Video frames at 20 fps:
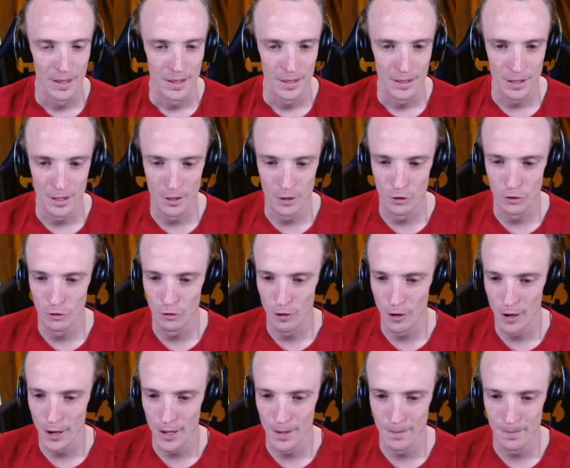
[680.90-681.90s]
It's going to
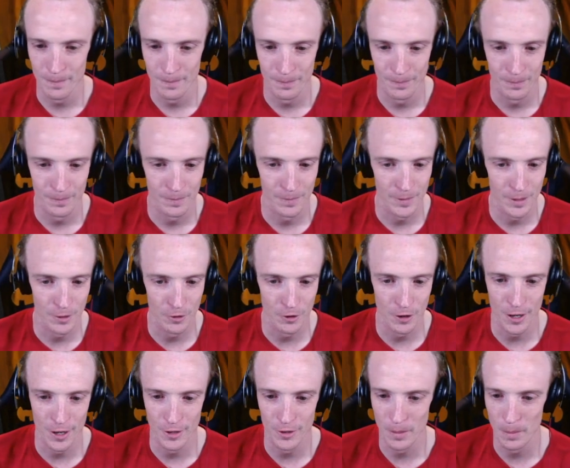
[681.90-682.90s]
Shrine to
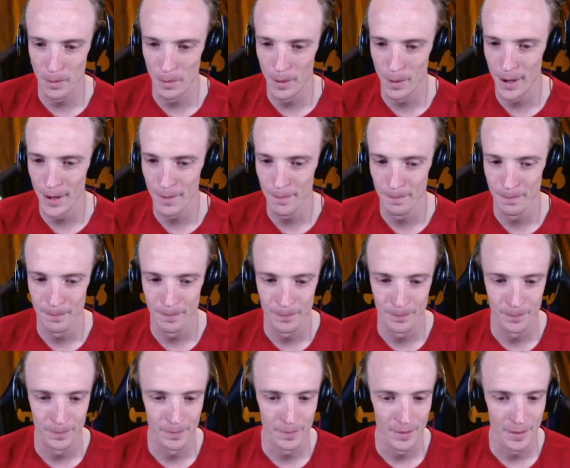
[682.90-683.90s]
try and chip away.
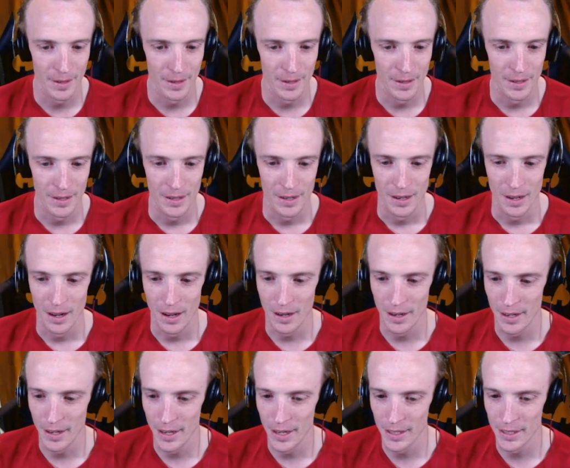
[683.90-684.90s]
I
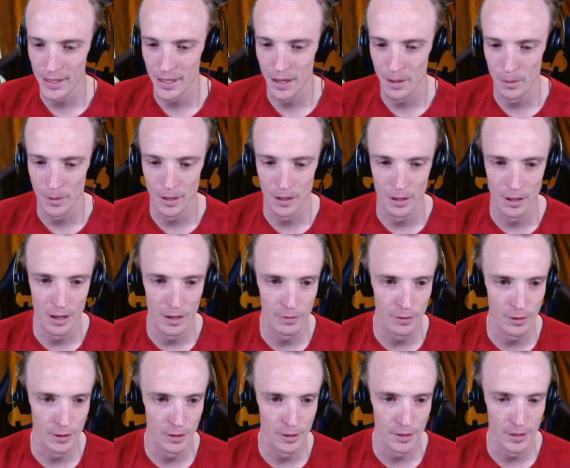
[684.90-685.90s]
can oust that with a Life
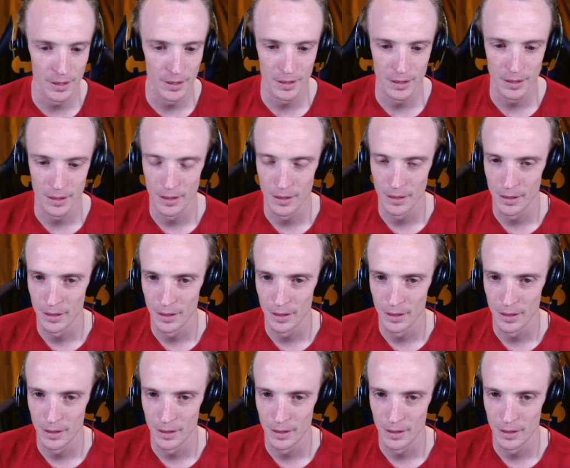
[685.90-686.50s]
Forest.